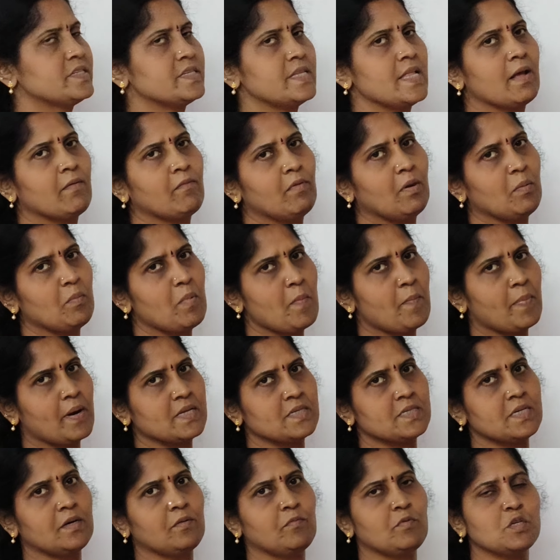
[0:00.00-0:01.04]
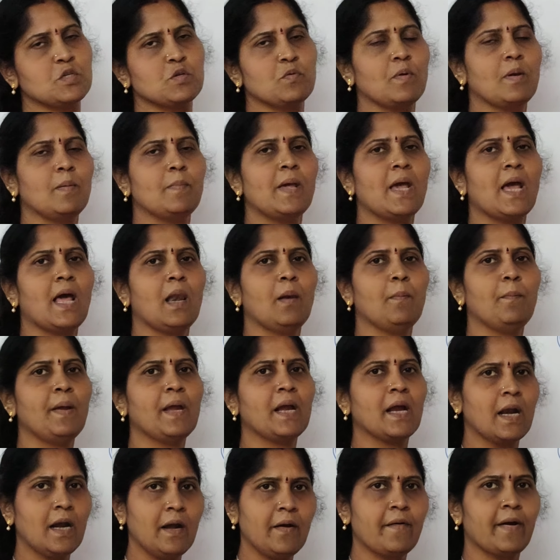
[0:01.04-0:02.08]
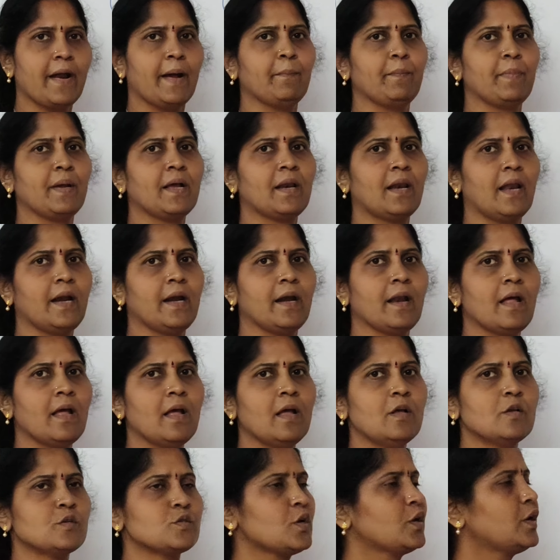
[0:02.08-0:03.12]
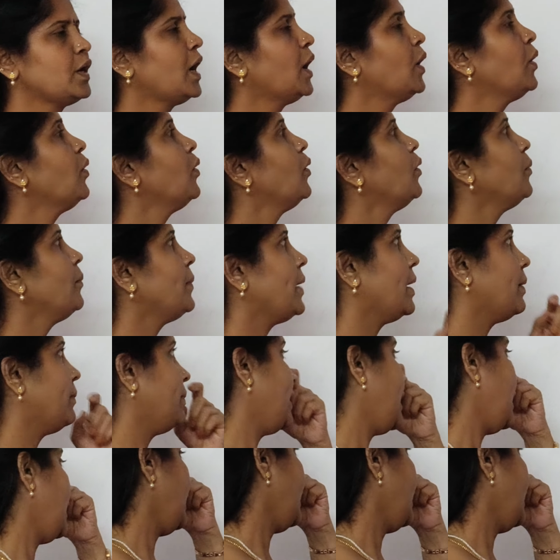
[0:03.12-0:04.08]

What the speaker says: they will be present, which will be helping in trapping light. So now maybe